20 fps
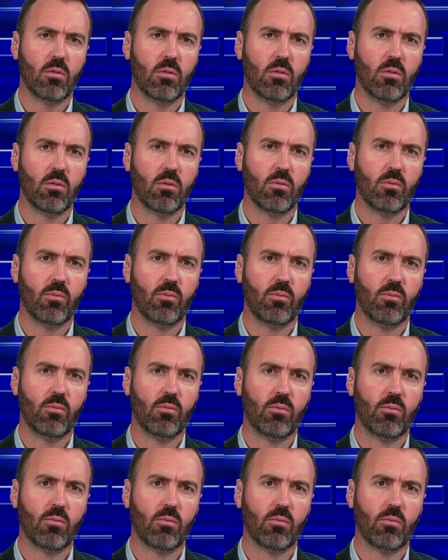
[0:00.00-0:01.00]

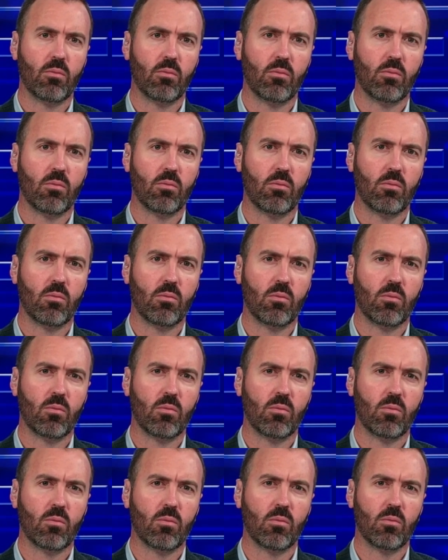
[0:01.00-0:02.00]

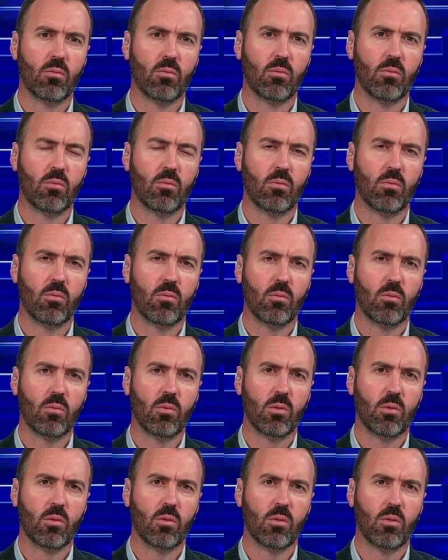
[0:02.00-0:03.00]

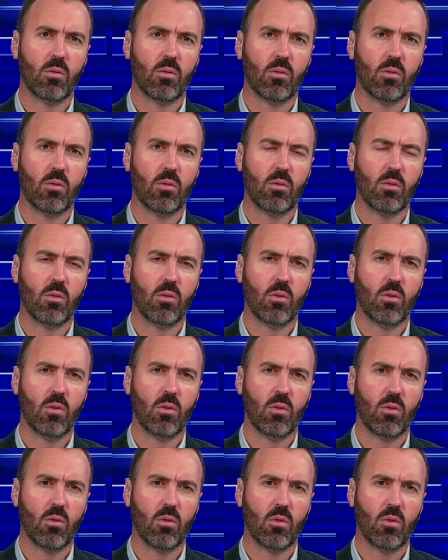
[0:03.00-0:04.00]

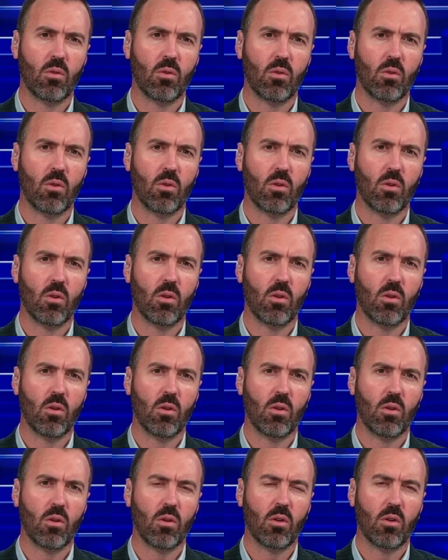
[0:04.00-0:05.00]

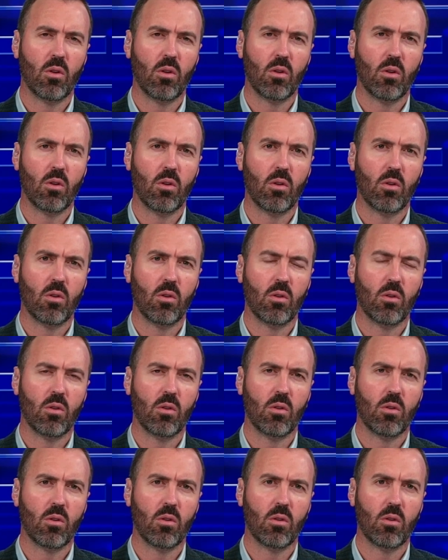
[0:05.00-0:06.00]

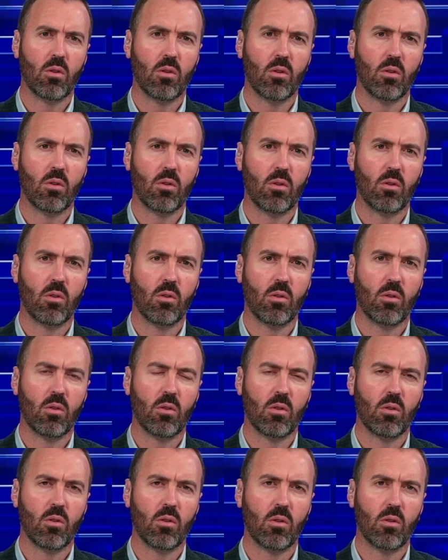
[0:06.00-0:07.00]

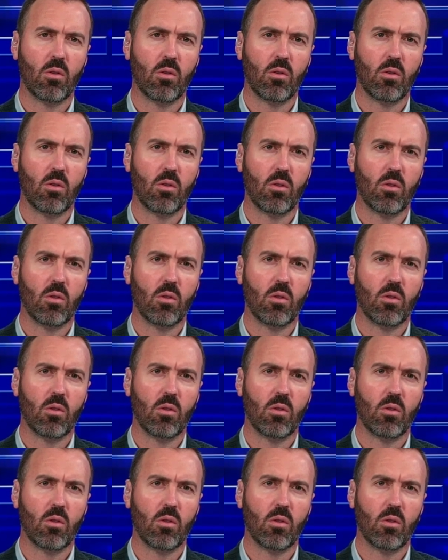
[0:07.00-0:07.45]
This person isn't speaking.